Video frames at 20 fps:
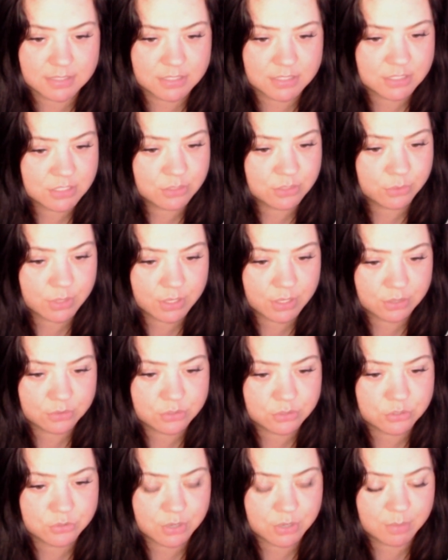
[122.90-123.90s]
just looking on
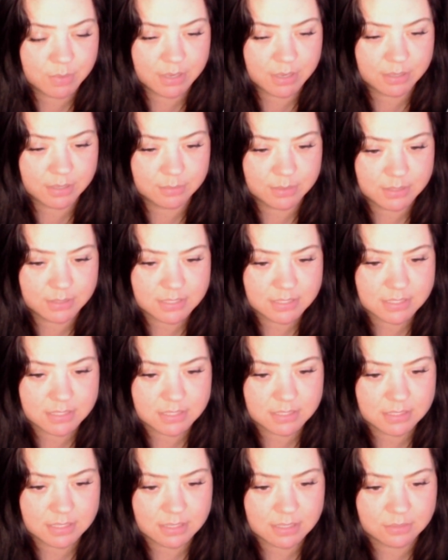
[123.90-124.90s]
Stream
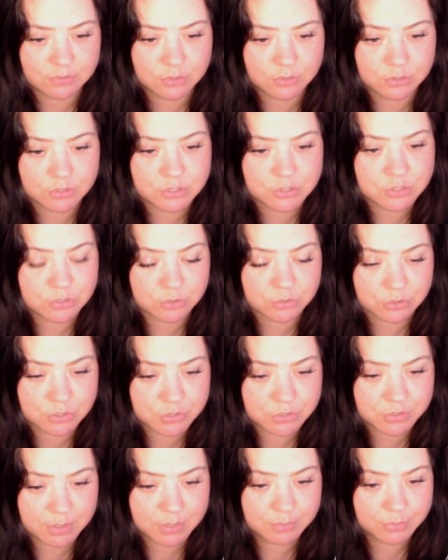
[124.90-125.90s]
Elements if you do
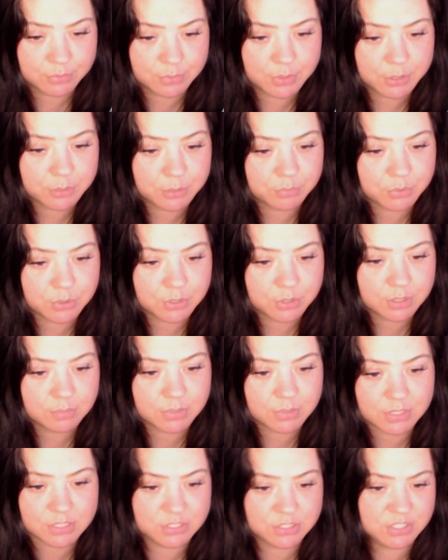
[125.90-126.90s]
stream through a computer,
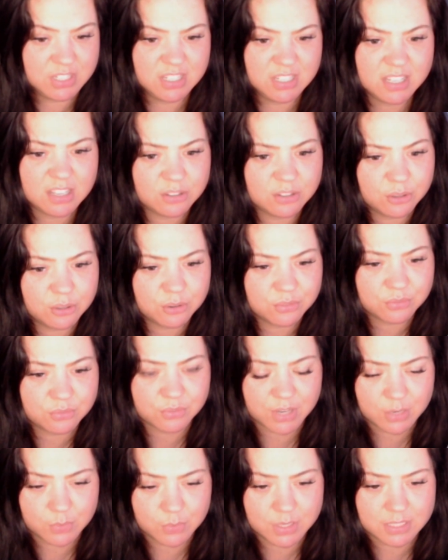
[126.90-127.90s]
because you can get a lot of
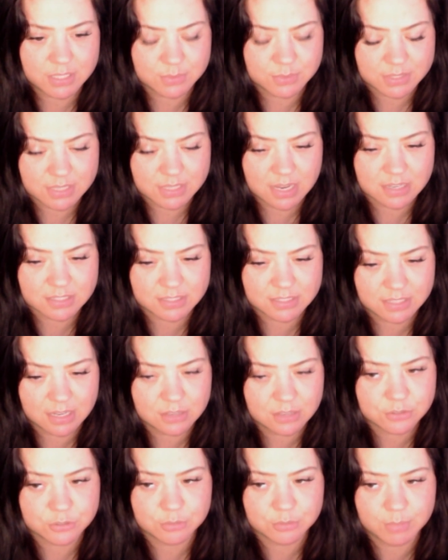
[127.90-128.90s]
free ones which actually
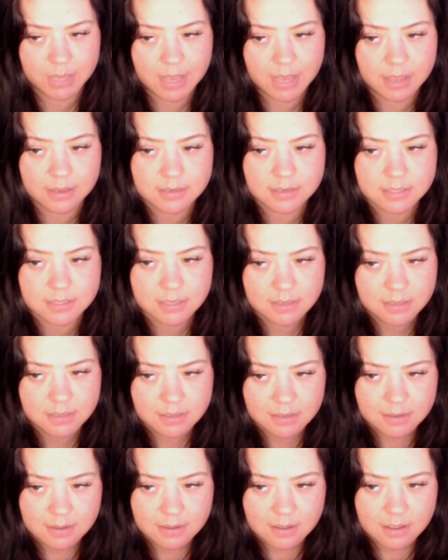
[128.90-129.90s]
aren't too bad.
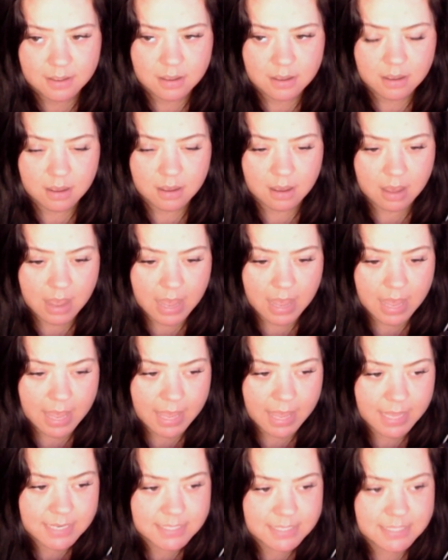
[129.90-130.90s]

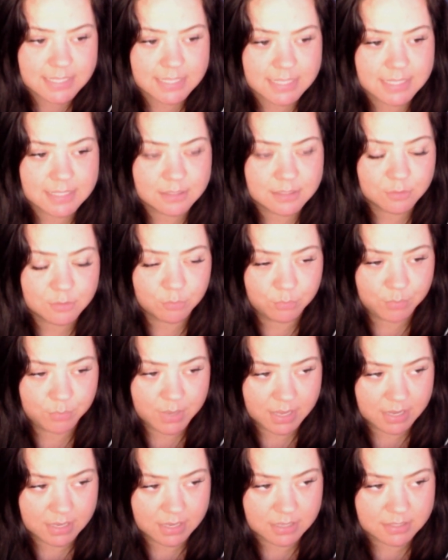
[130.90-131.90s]
I did
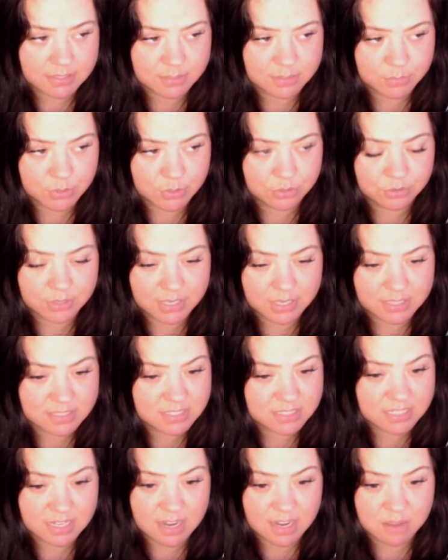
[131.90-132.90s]
pay someone on
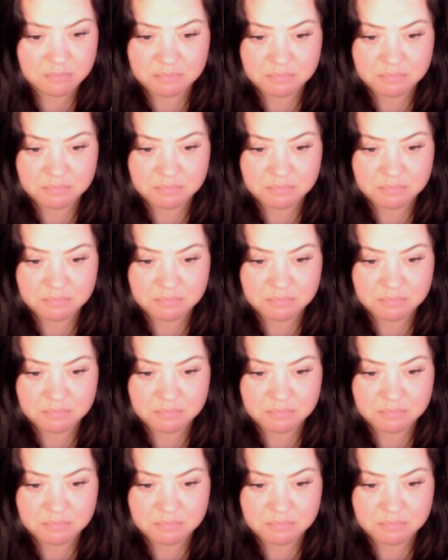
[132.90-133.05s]
Etsy